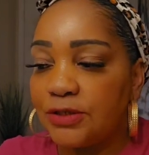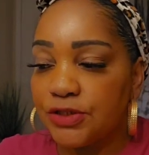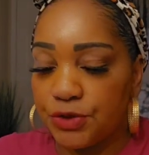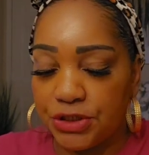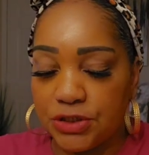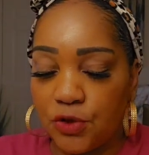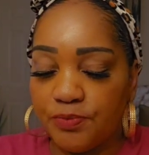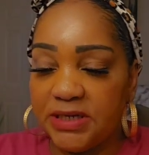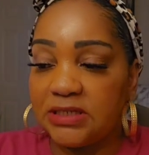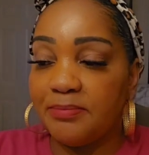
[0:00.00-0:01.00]
So she
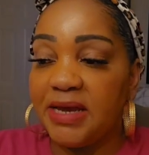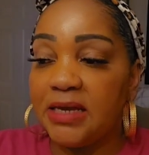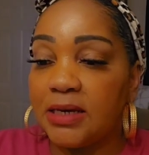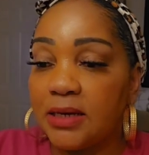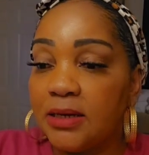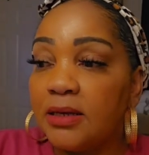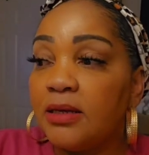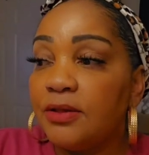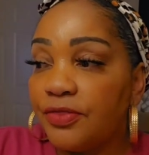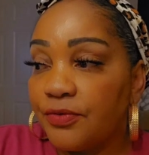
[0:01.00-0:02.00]
told me to make
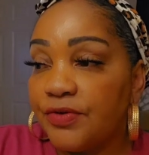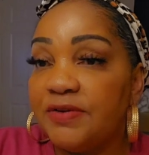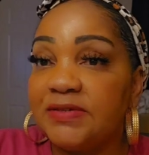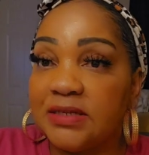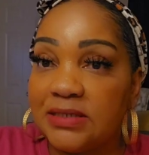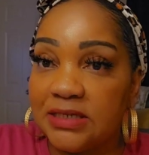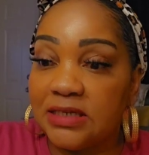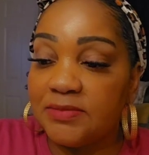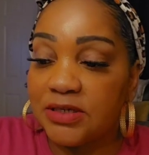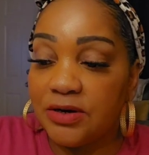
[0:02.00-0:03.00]
the reefs and
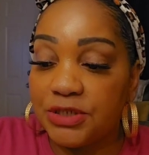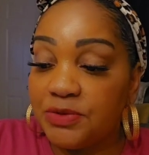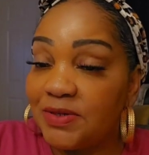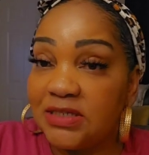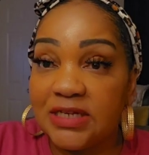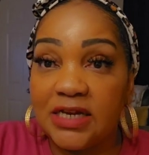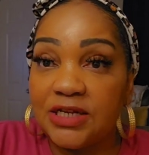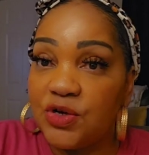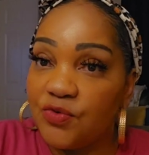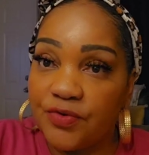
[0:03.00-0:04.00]
send them to her. She wasn't
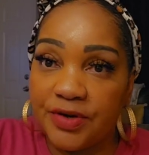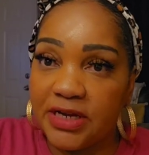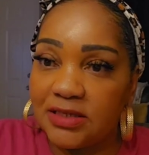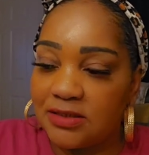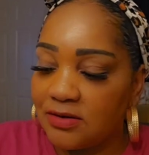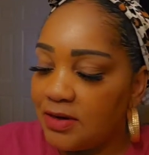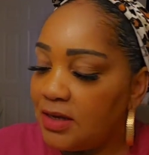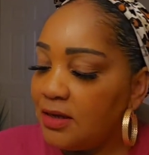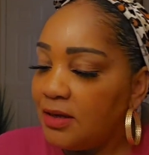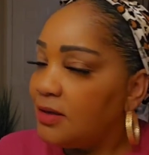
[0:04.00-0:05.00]
taking no for an answer.
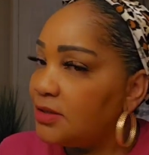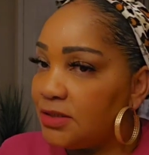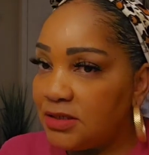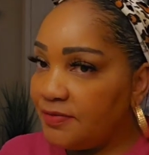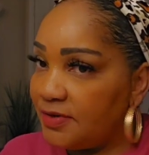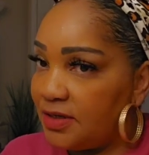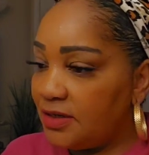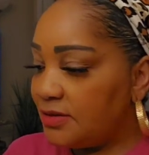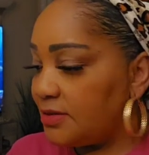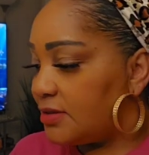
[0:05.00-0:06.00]
She never
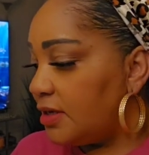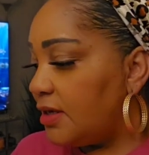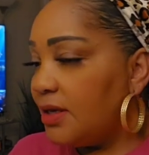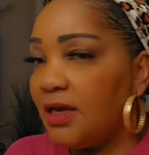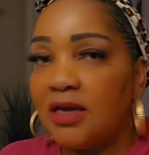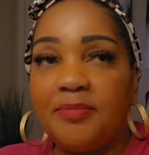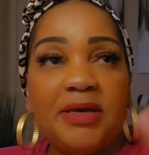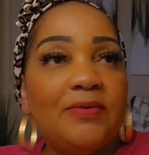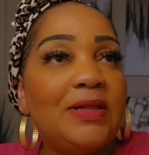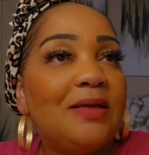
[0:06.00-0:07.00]
does. It could
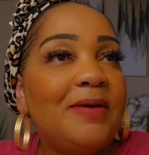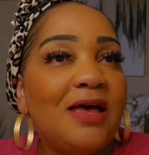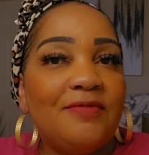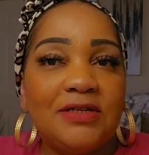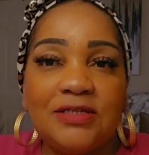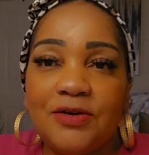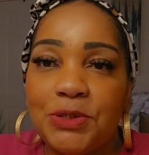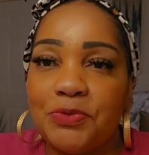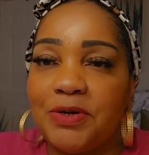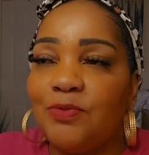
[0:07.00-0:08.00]
be, well, I'm having
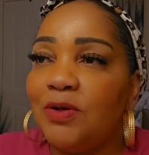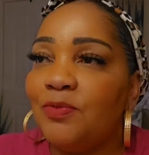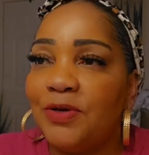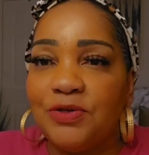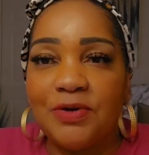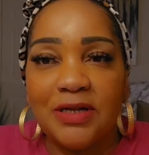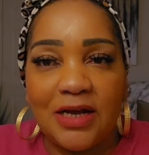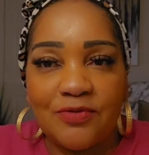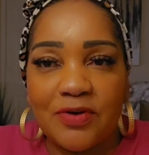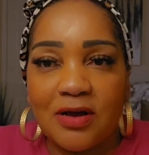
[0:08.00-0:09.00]
surgery. Well, when you get
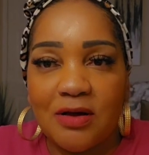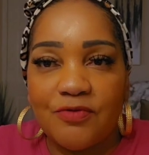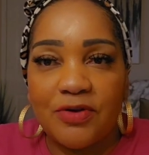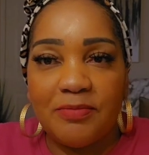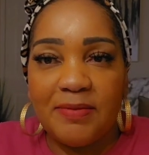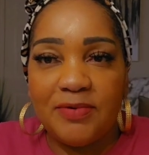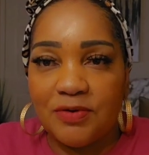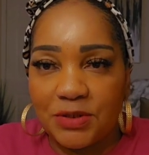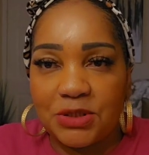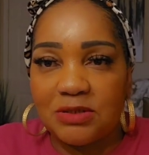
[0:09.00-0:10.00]
out of recovery, maybe
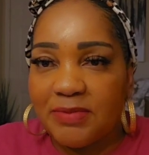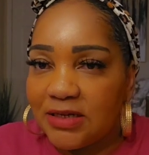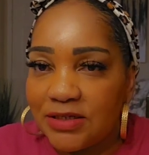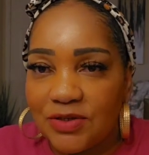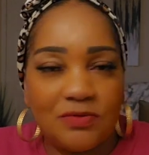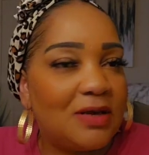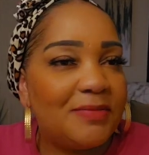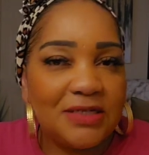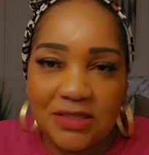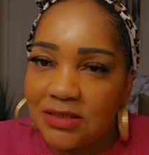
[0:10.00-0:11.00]
you could just make two. I
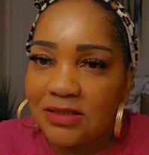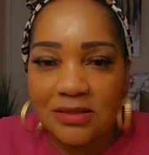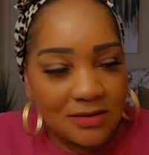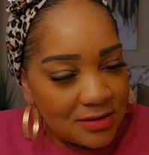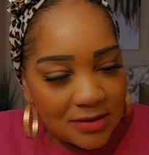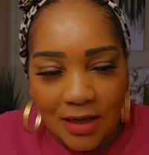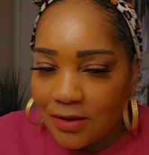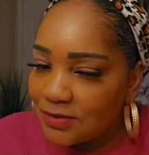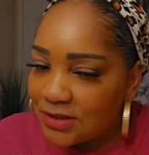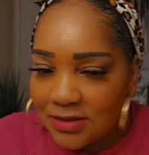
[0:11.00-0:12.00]
mean, she's a, you
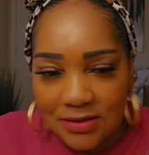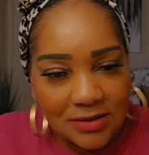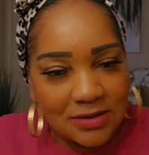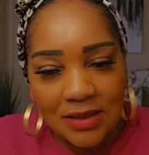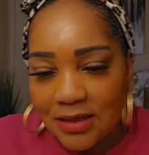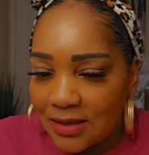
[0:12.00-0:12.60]
know, she's,